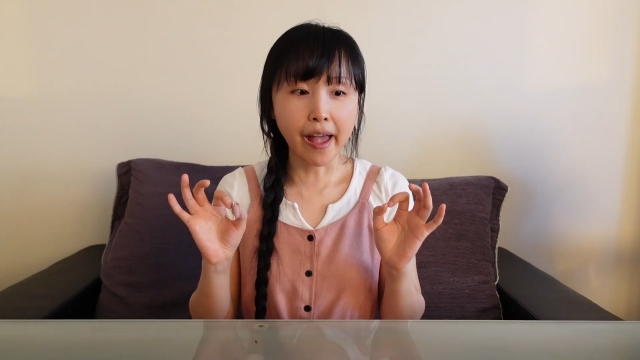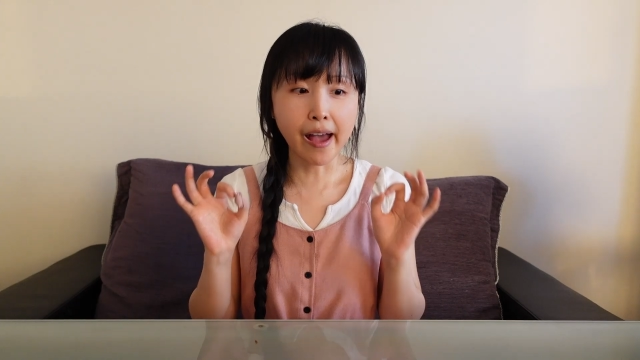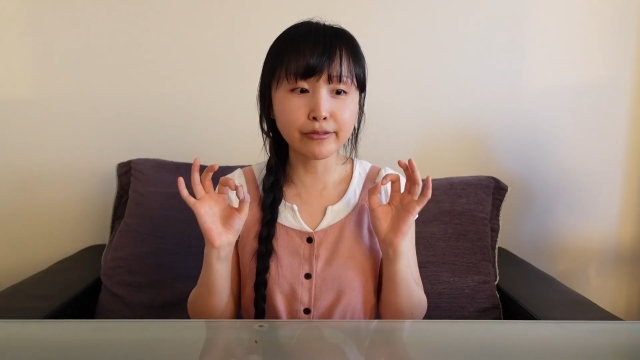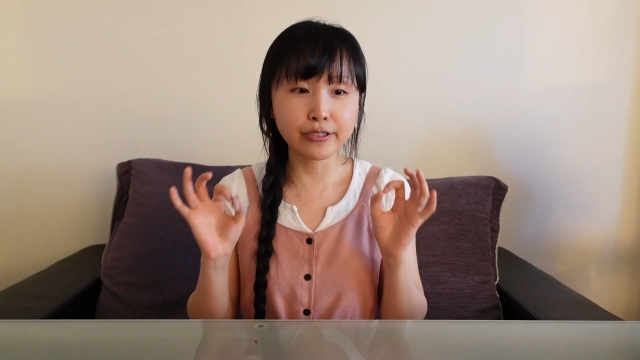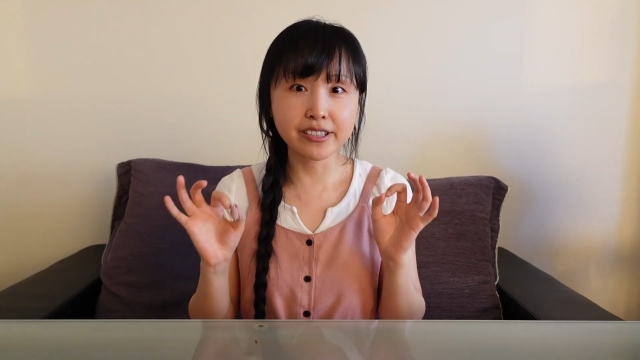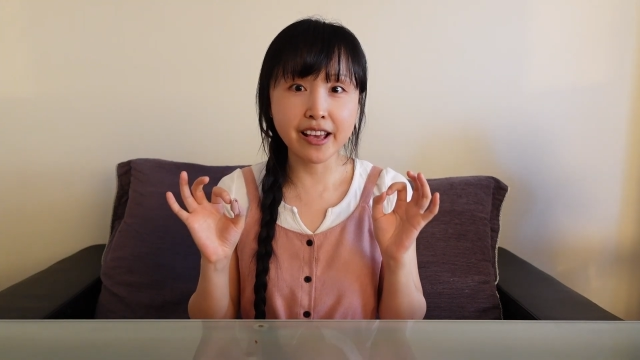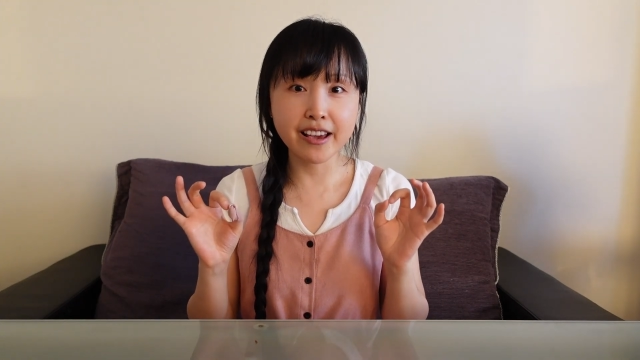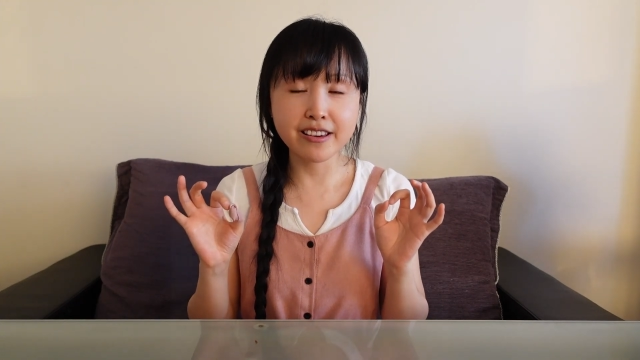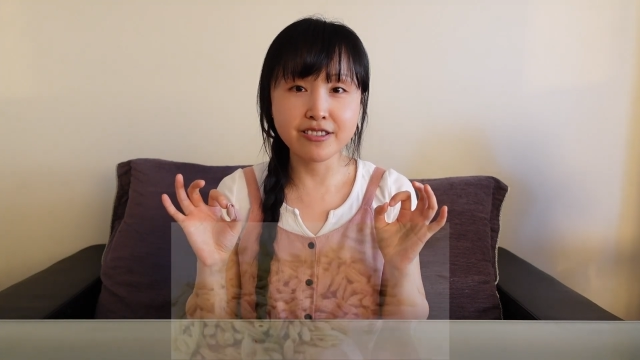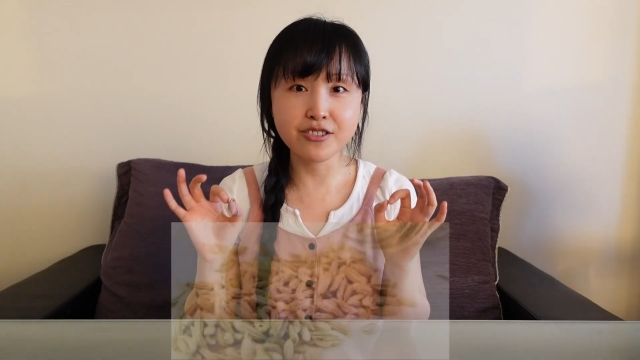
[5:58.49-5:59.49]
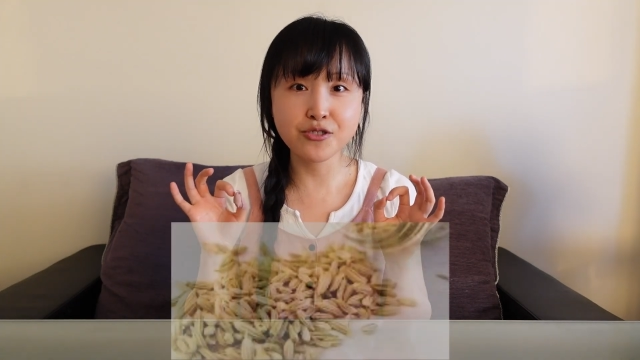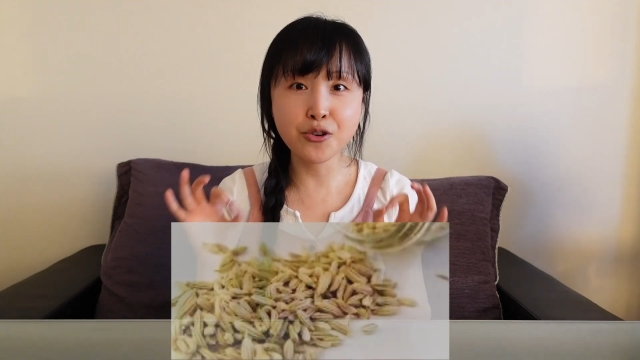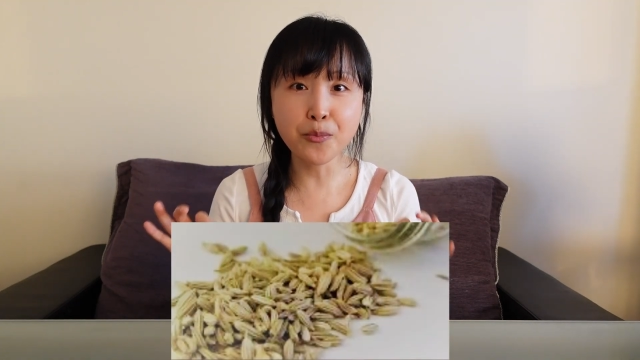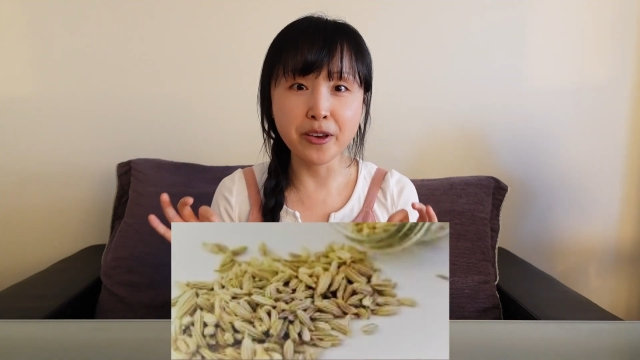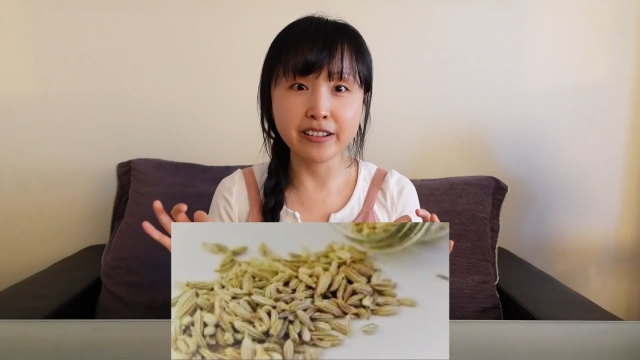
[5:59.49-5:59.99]
I have to say, the
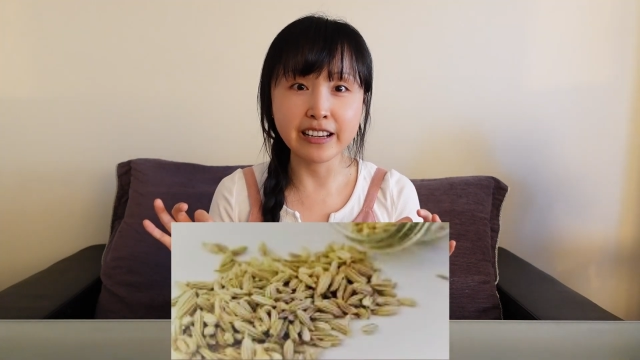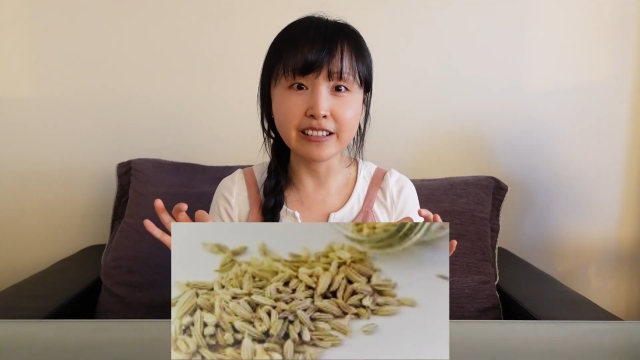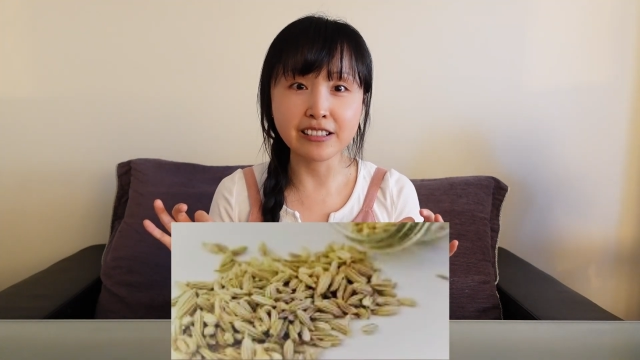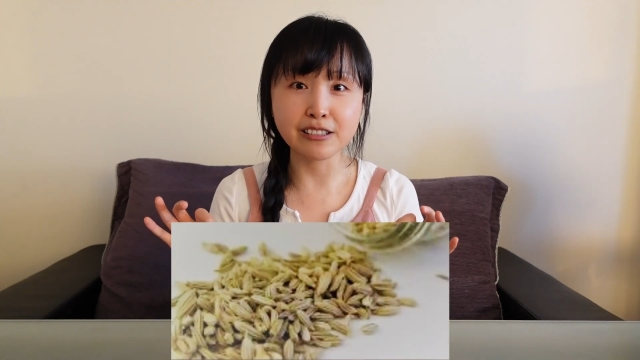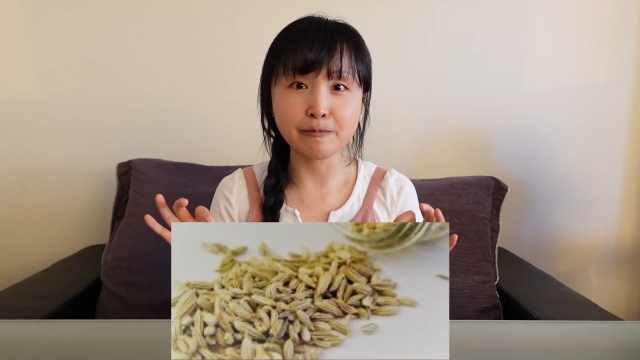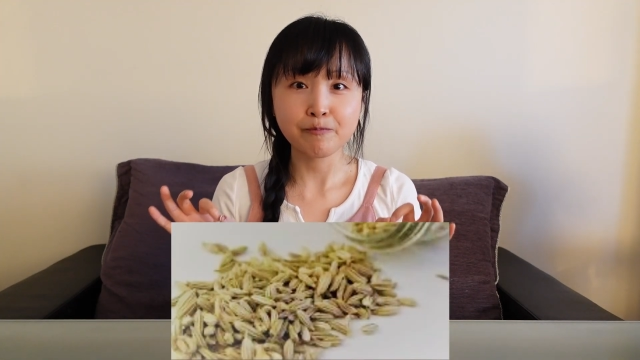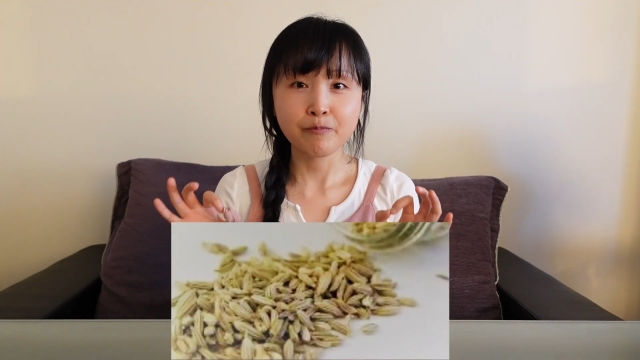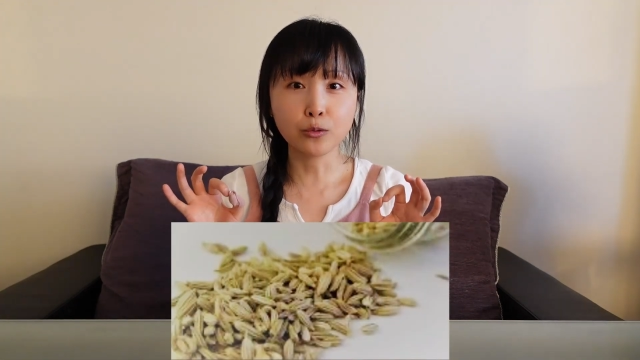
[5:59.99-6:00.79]
cumin is